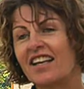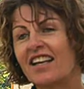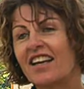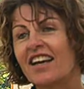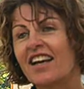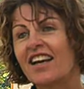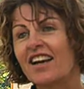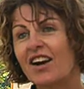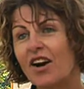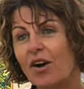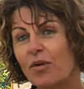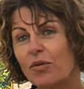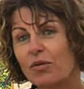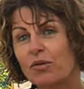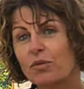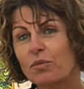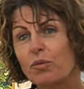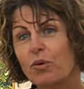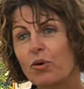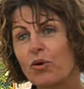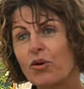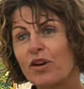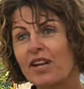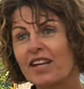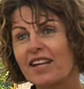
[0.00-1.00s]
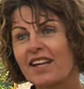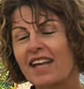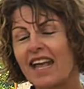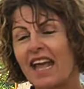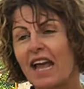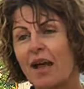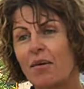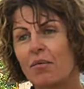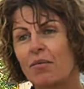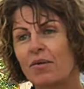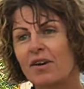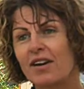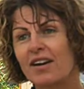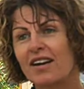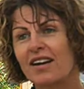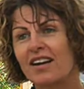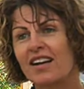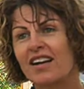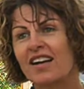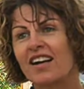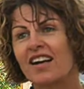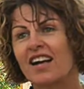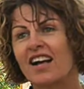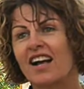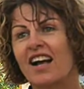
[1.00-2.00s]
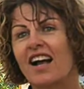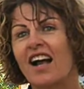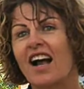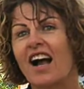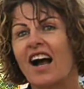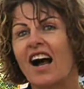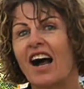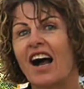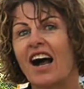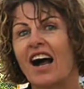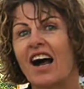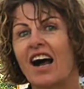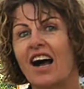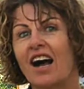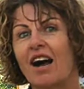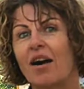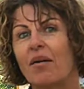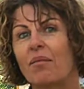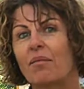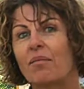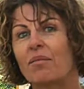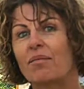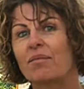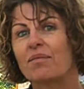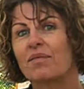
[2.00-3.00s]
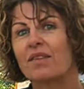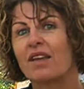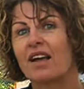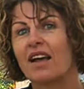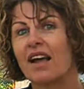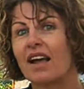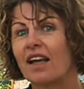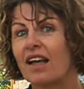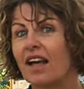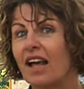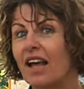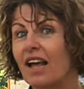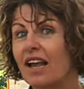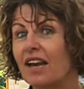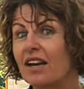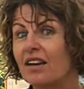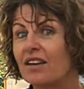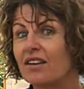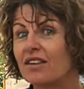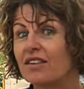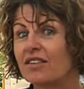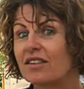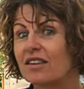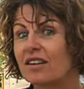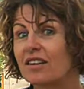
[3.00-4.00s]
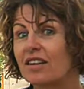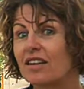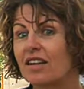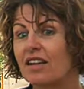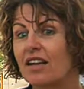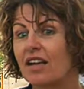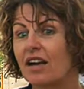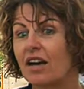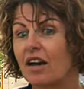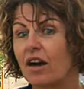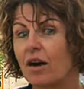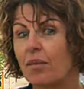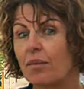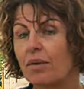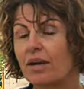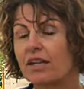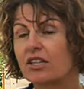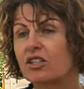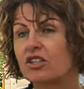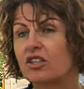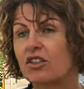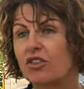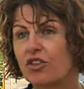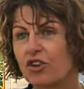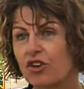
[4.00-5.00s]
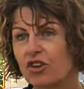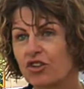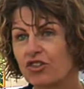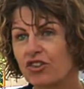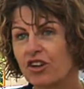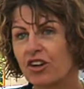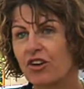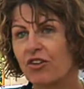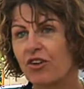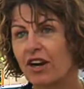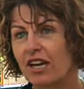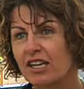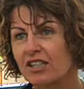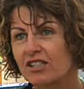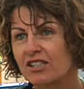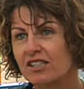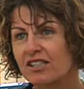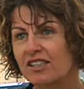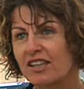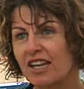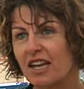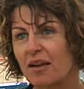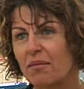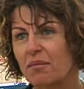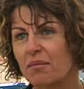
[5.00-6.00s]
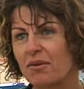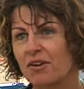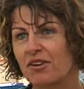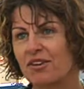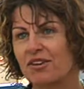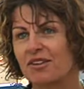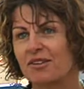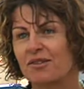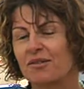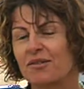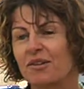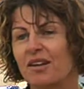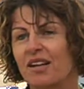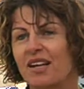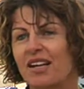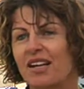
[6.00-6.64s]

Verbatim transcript: Yeah, I was born in Canberra, um, and I'm actually third generation Canberran.